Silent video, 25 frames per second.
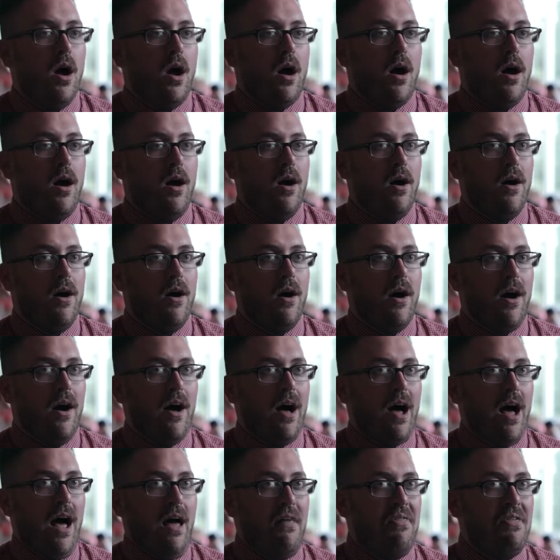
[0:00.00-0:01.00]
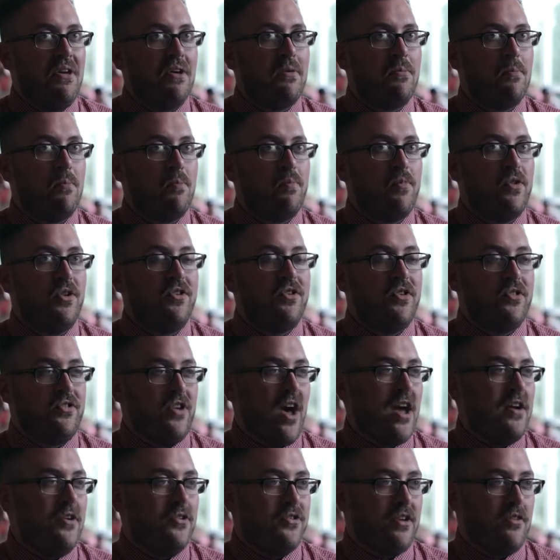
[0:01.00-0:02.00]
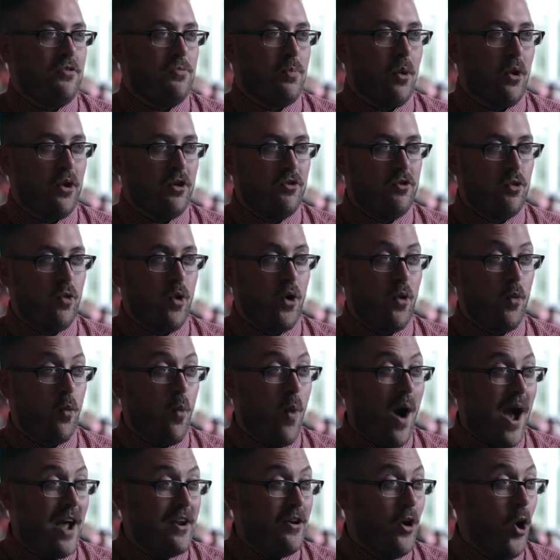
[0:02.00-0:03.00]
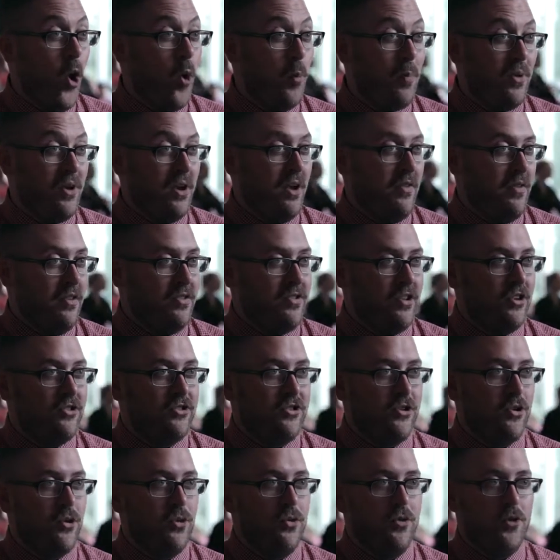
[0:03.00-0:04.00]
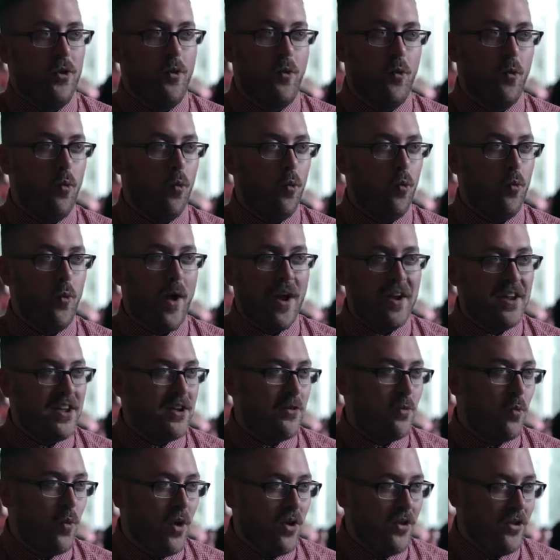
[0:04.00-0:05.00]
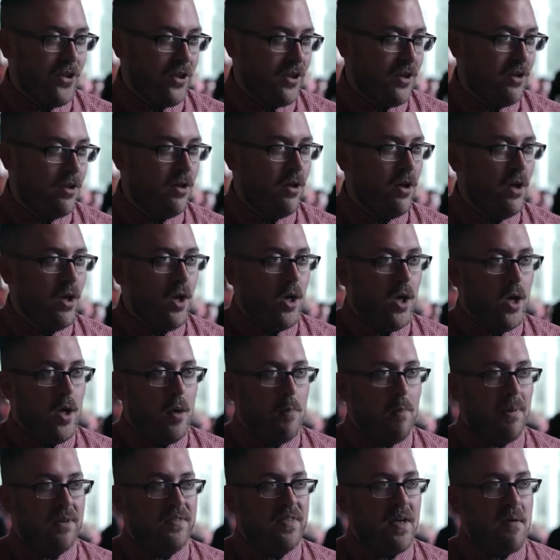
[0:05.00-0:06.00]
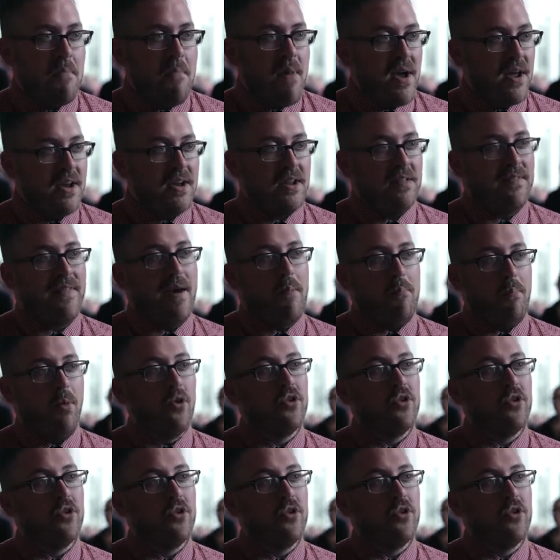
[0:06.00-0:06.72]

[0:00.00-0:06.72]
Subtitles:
I think the designers I've spoken to are wide open on this issue. They're ready and willing, but they may need that